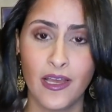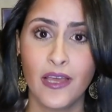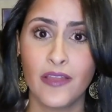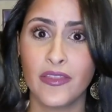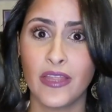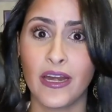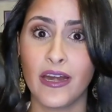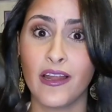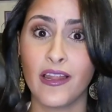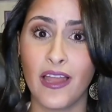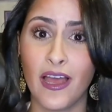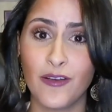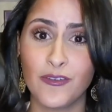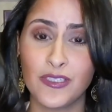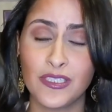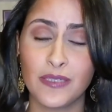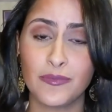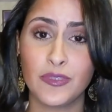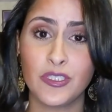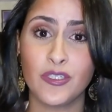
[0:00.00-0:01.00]
that allows
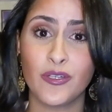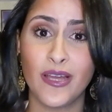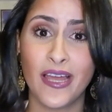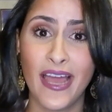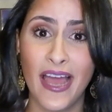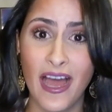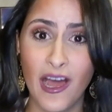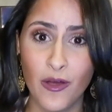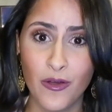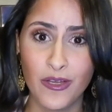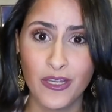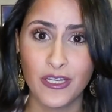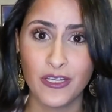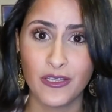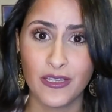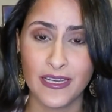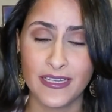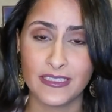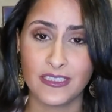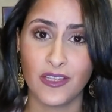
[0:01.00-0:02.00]
them to
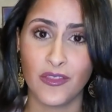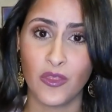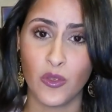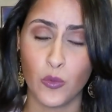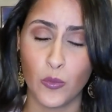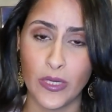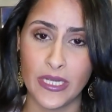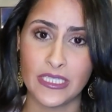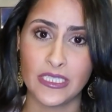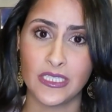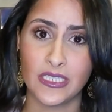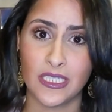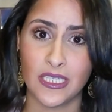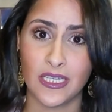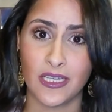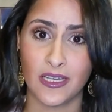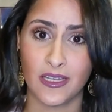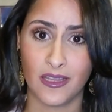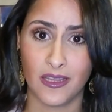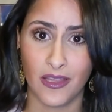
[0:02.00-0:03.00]
calculate the risk
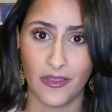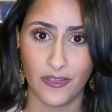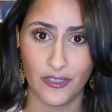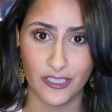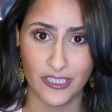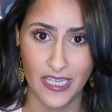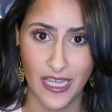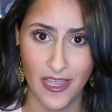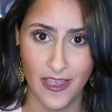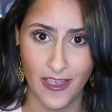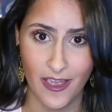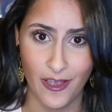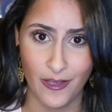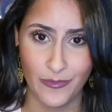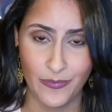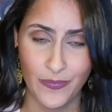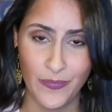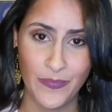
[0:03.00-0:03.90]
that they're taking.